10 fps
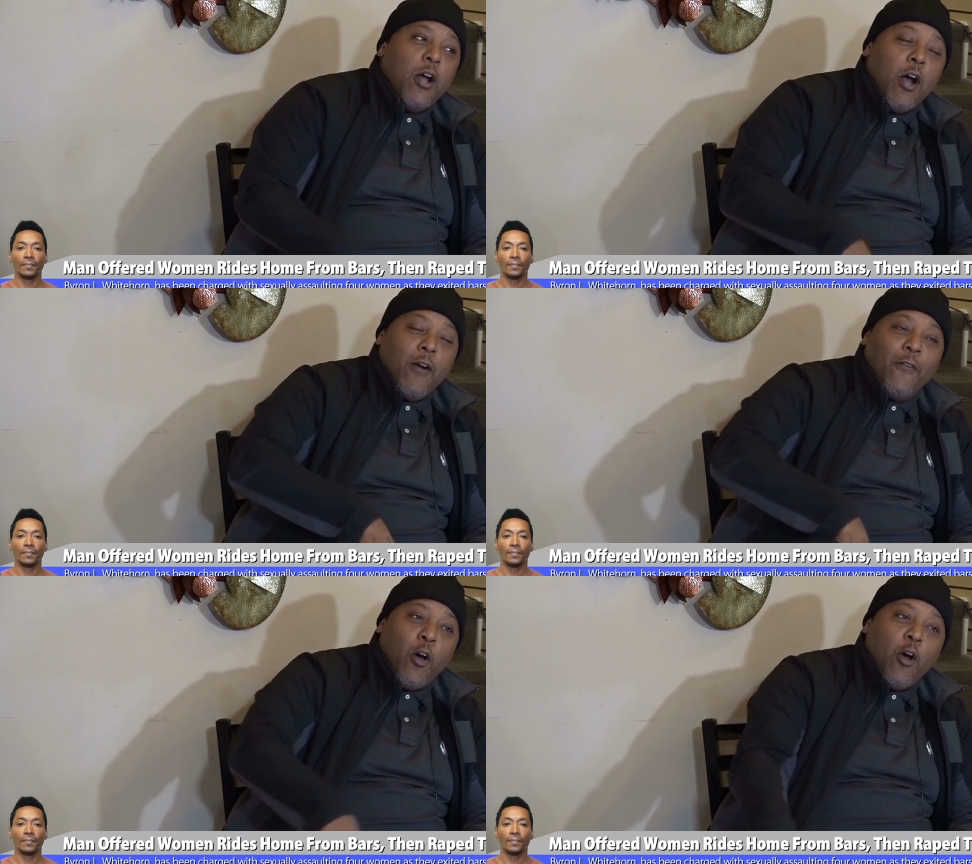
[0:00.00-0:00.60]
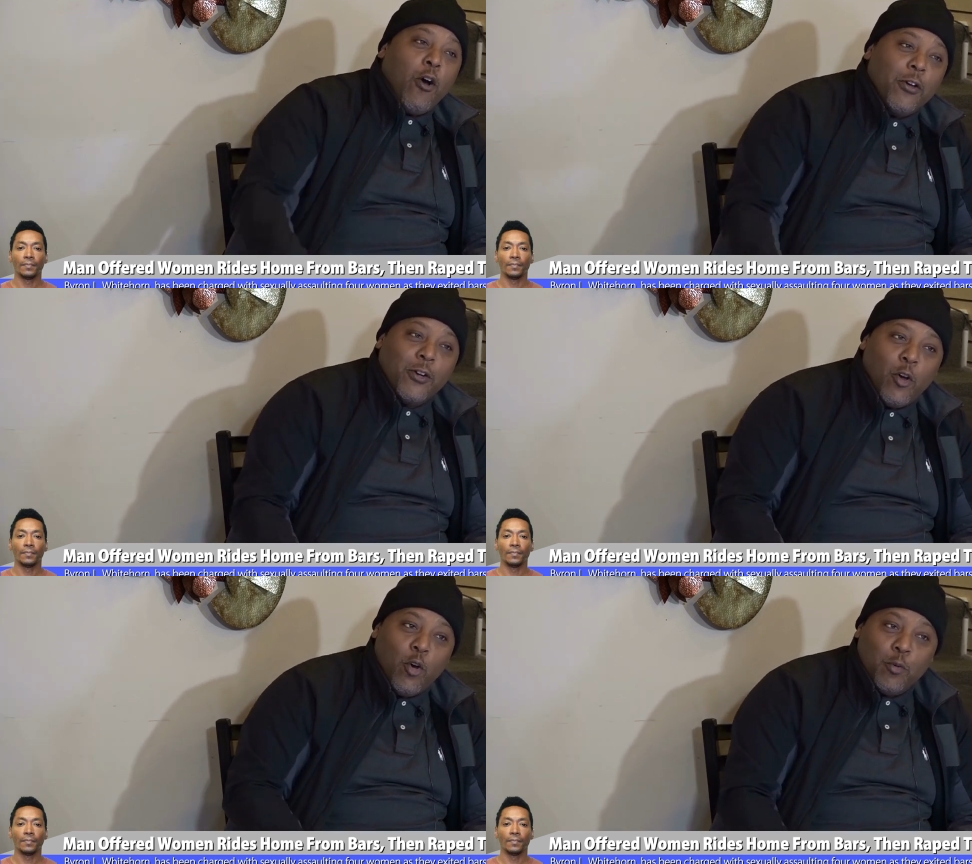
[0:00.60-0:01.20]
Speaker 1: of all
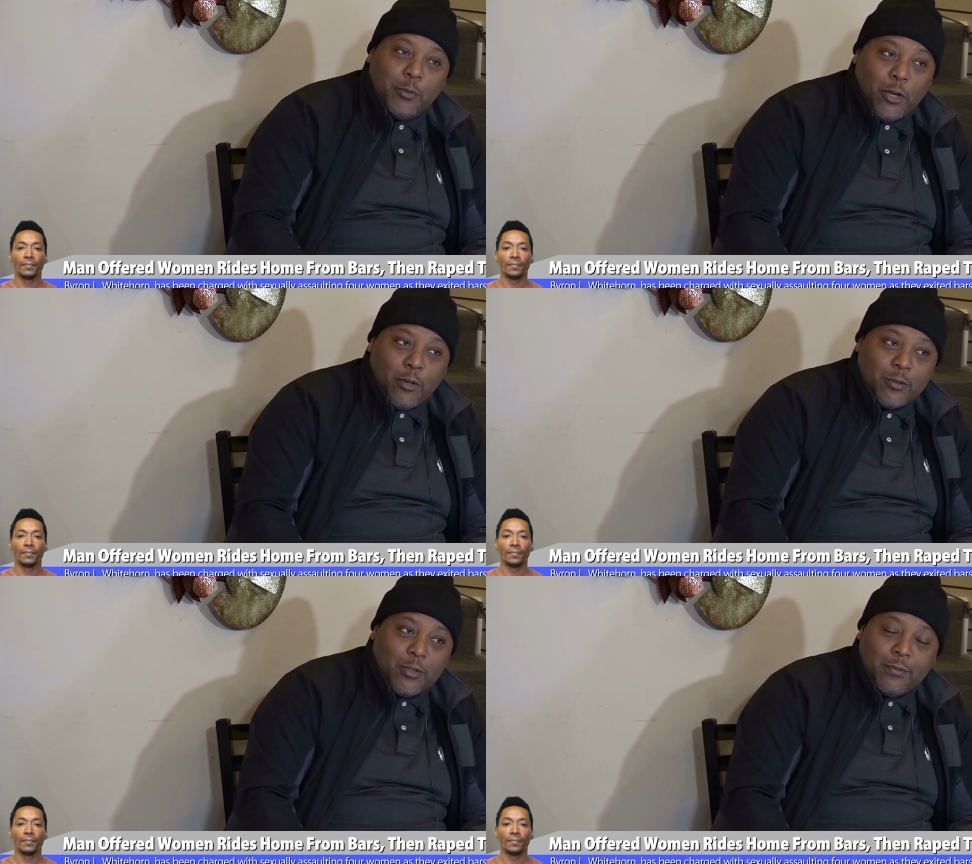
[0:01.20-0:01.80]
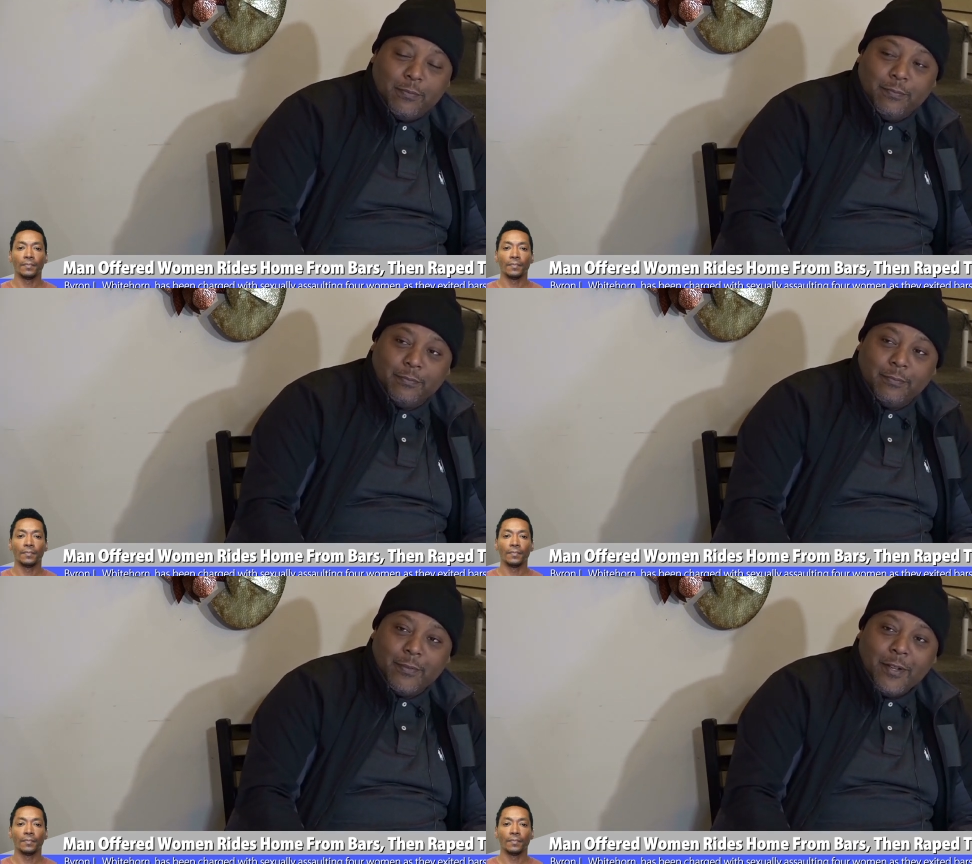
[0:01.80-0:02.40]
the homegirls.
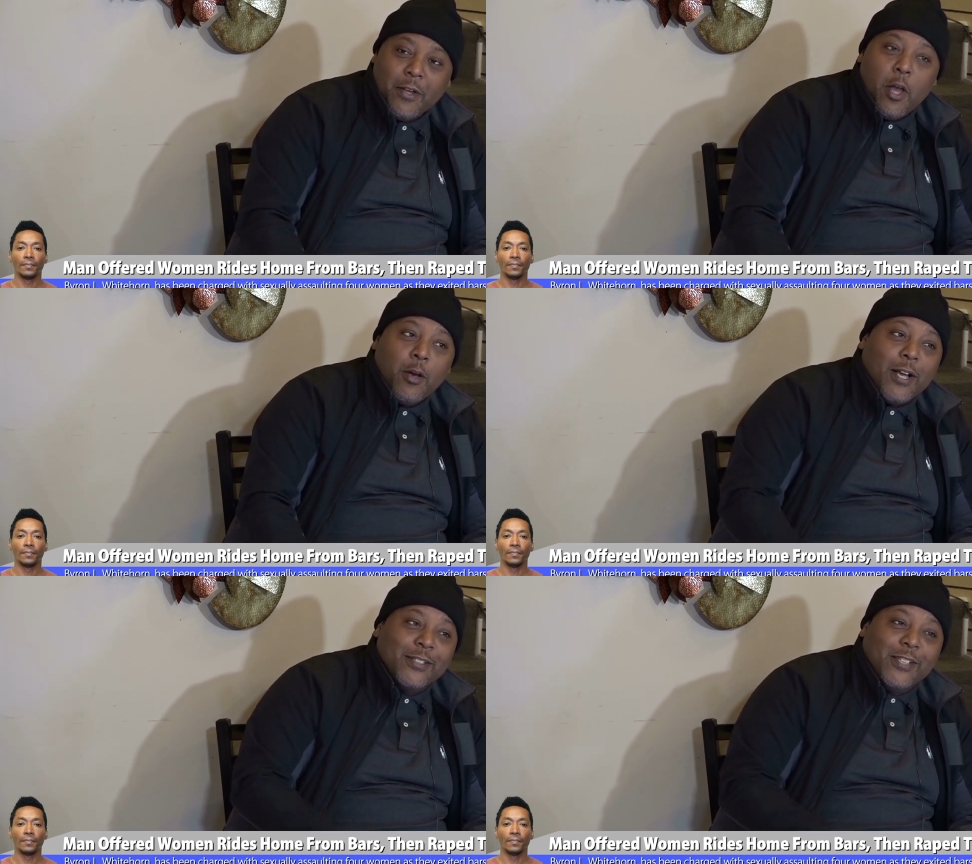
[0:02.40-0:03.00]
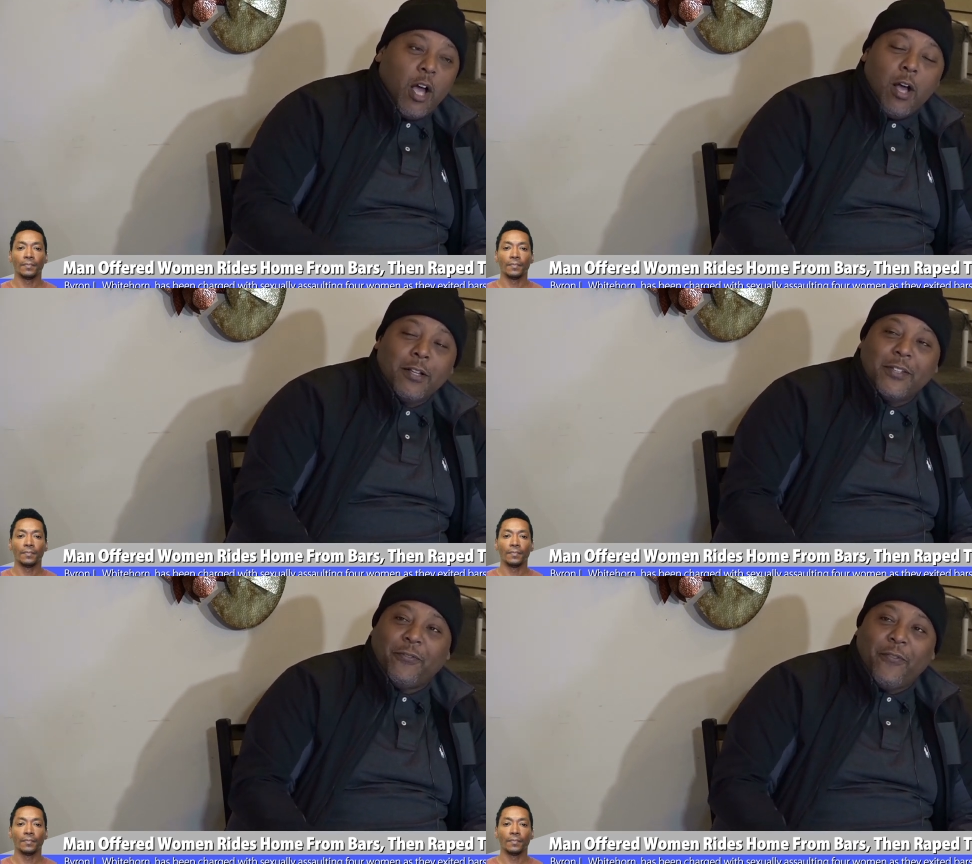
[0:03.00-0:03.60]
Cause the
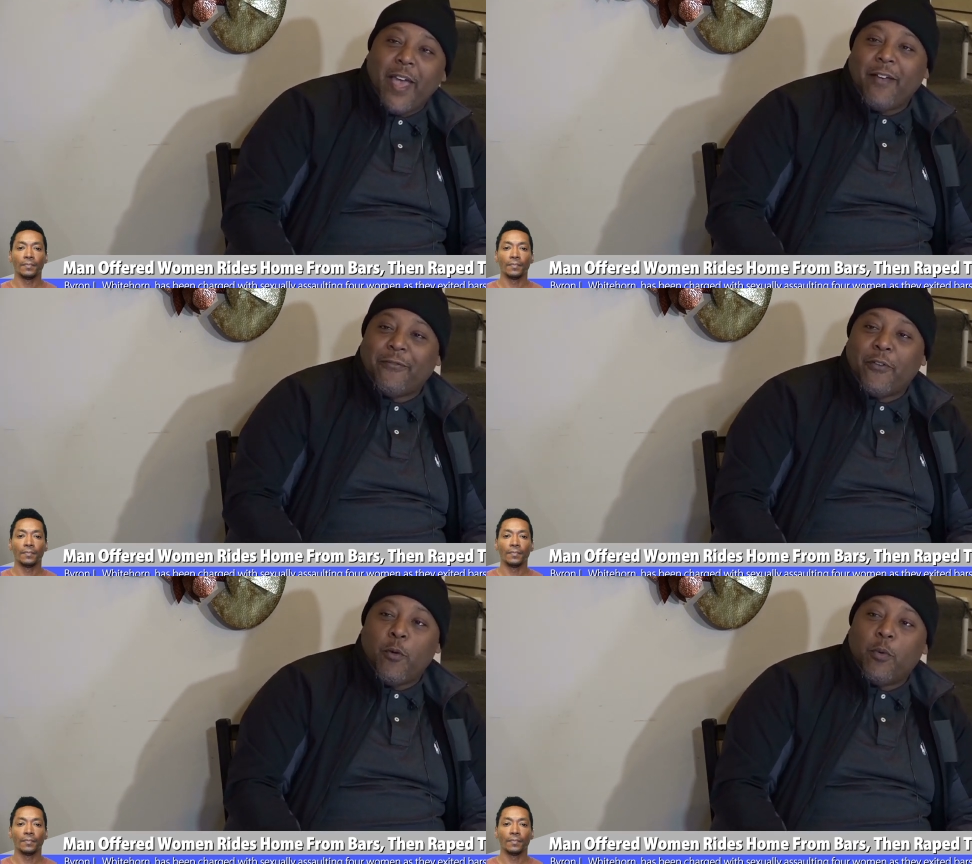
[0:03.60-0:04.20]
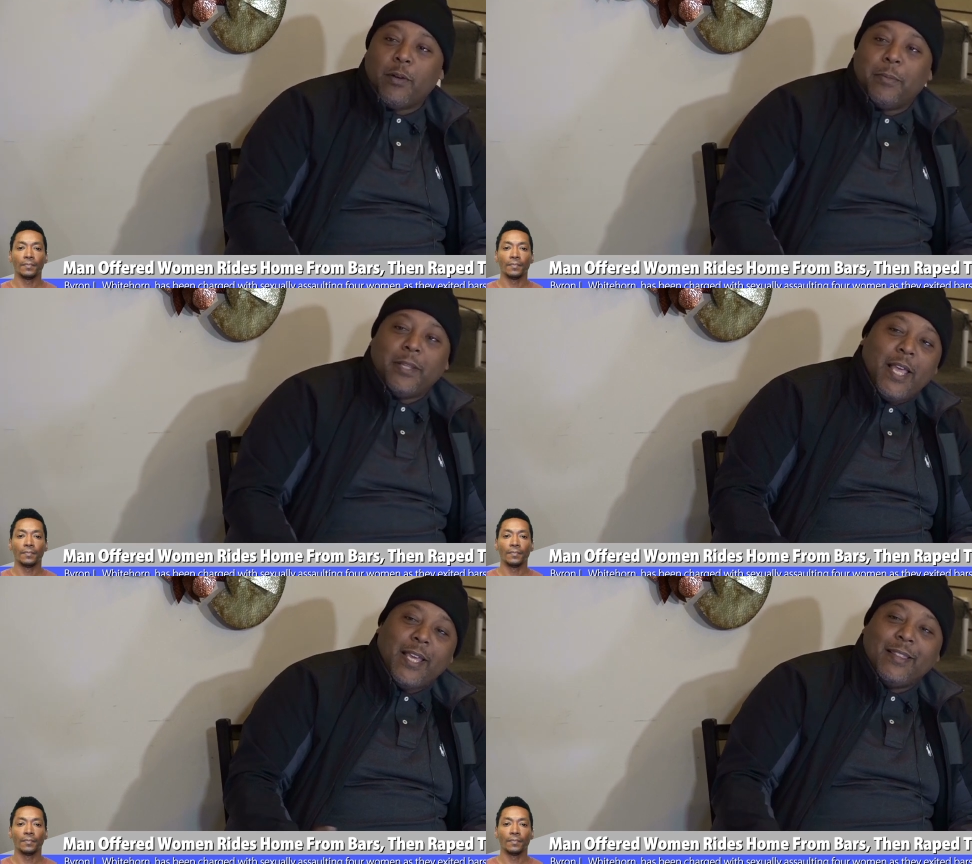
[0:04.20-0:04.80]
ugly fat friend would have been
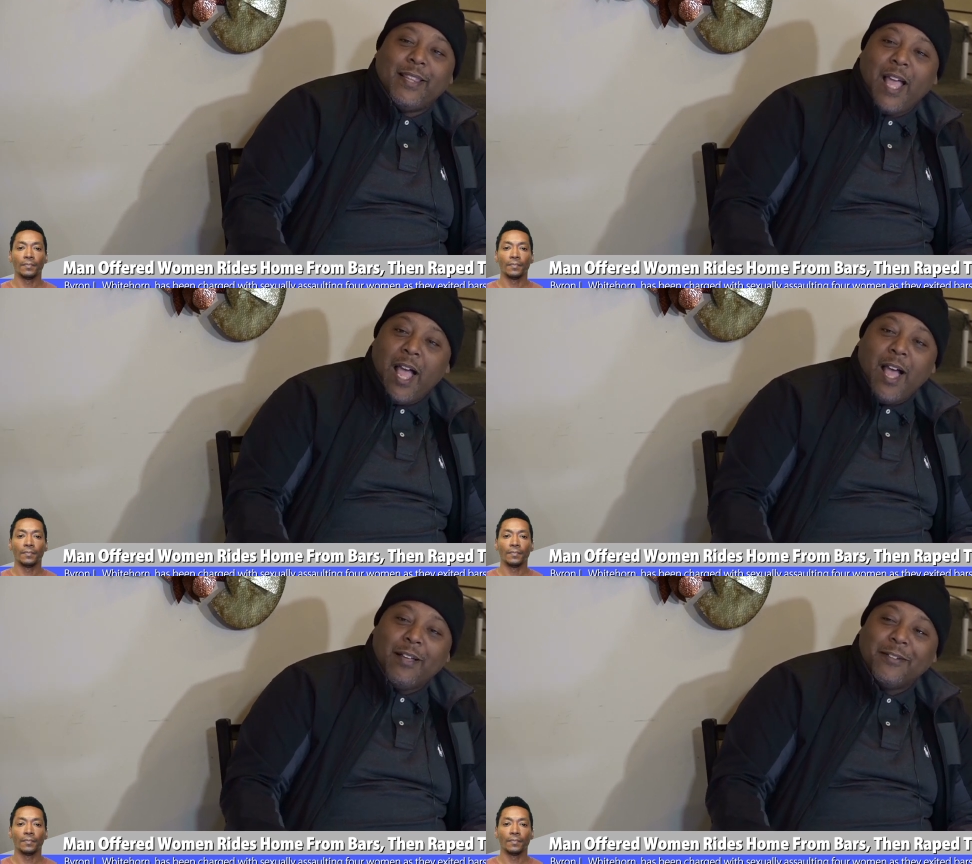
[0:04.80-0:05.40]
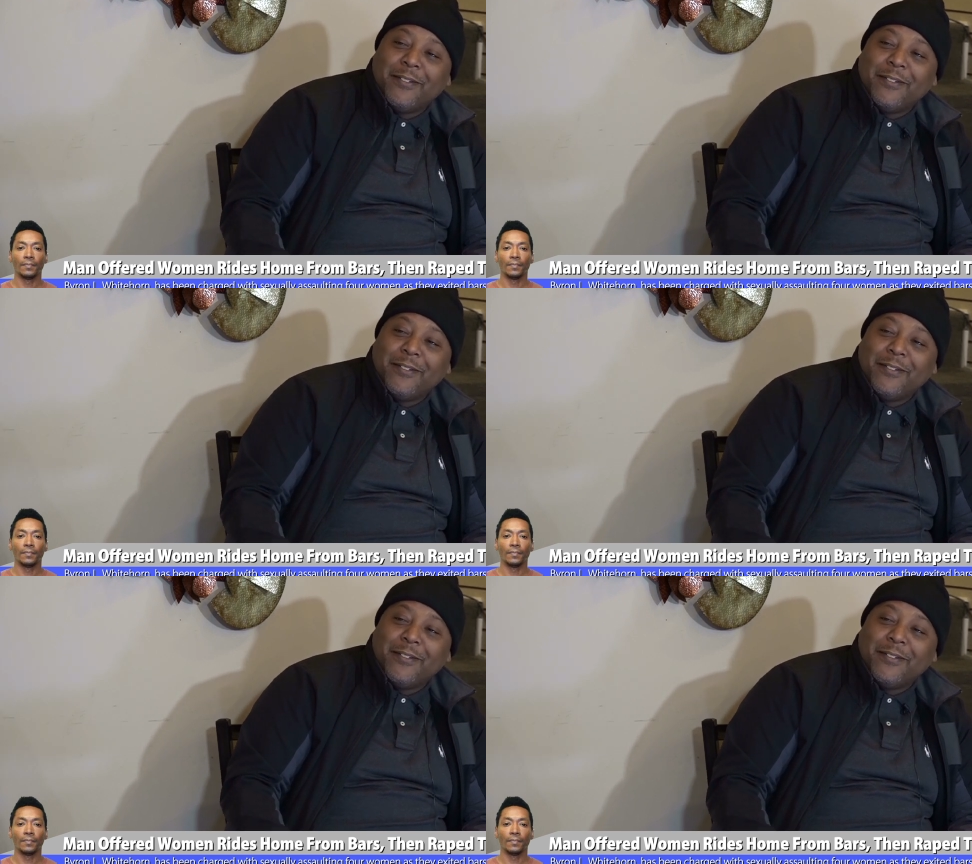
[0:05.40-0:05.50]
like, nah,